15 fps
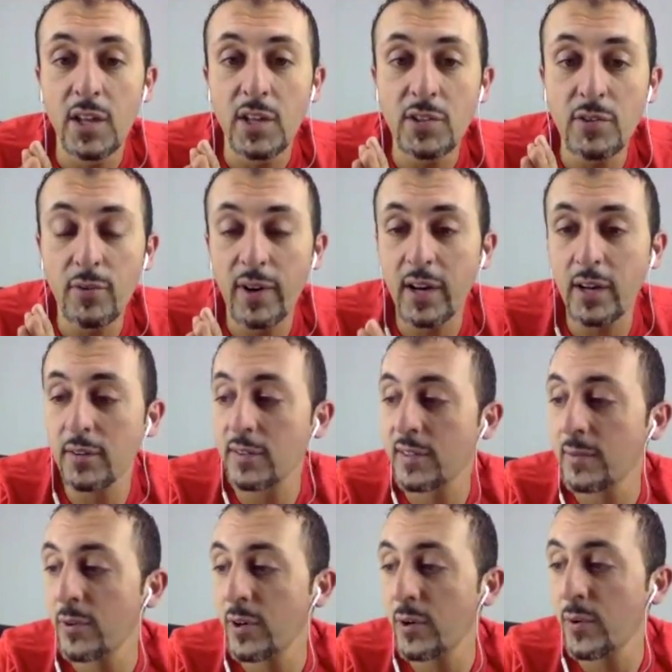You want to
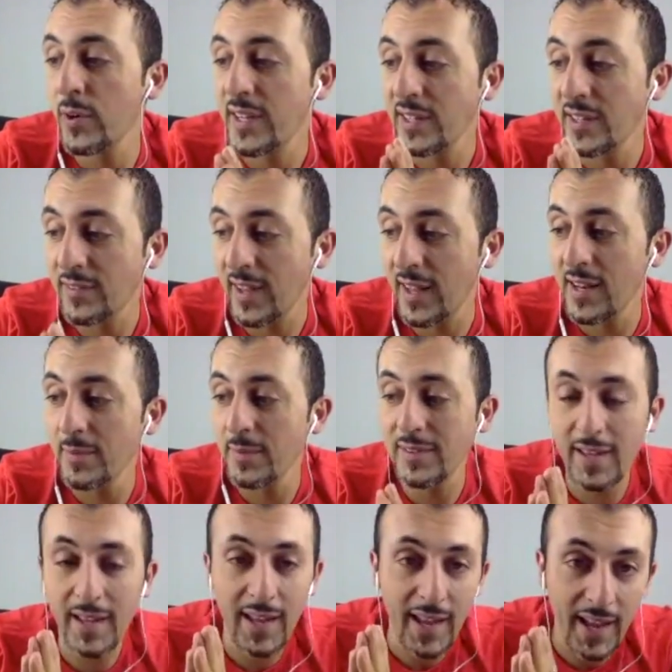somewhere where you can send them and
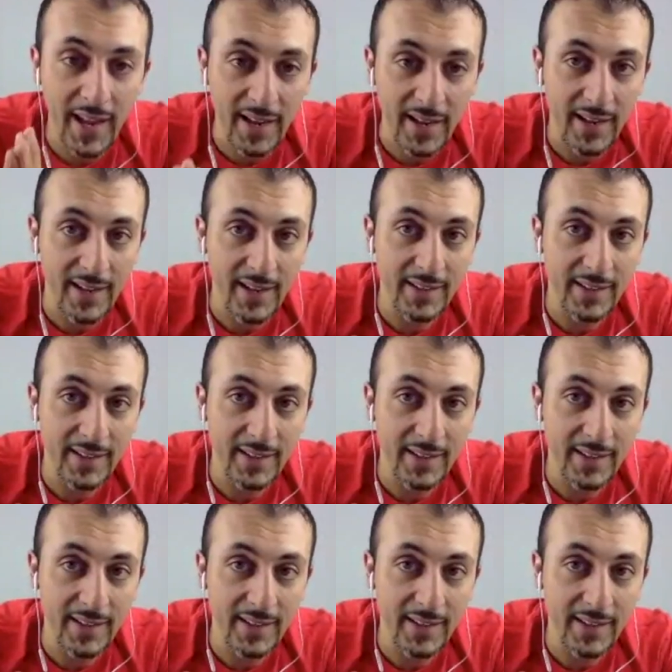say, hey,